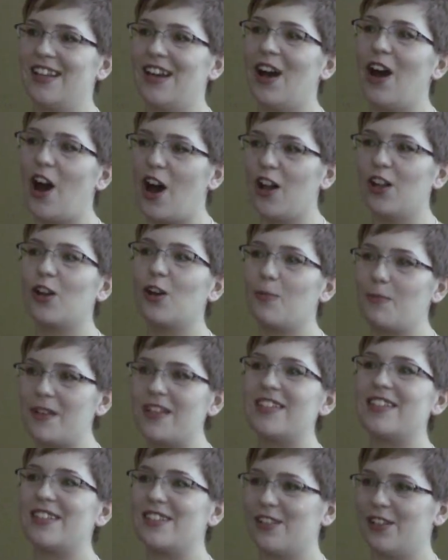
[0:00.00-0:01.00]
All our
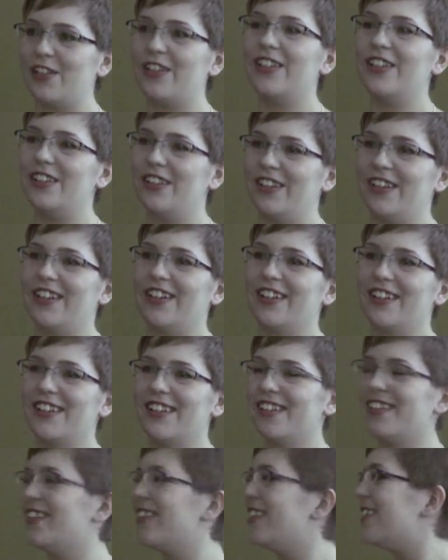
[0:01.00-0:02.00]
pieces are here. I One-
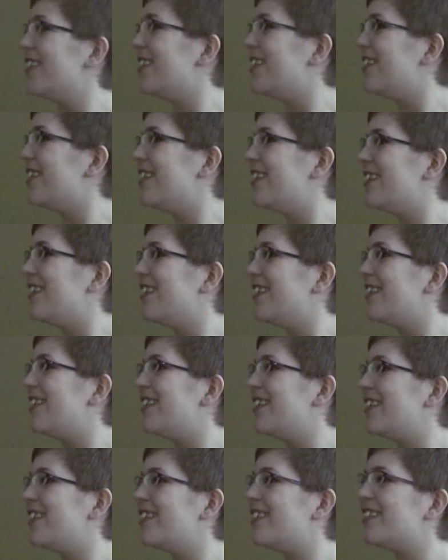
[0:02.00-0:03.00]
like one- the puzzle
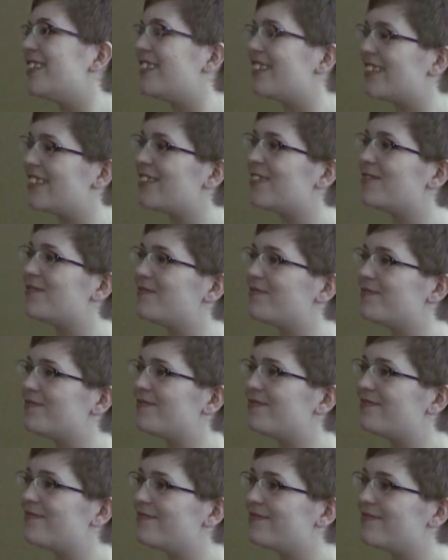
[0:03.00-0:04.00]
because that's how I
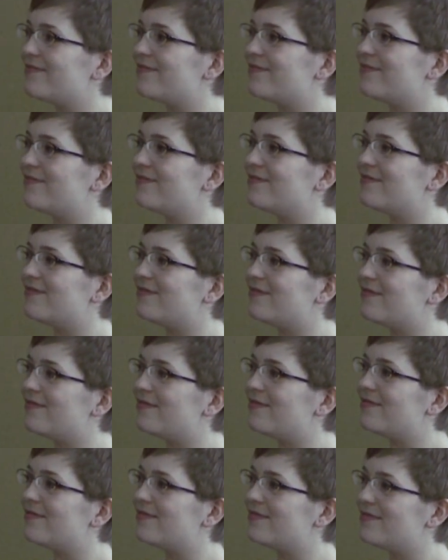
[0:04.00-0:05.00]
described my life
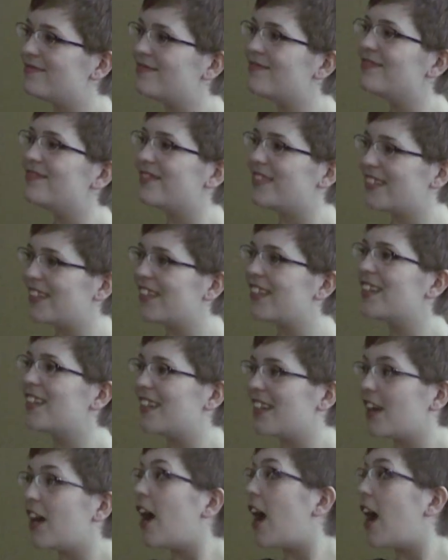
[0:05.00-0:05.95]
exactly. It was a puzzle.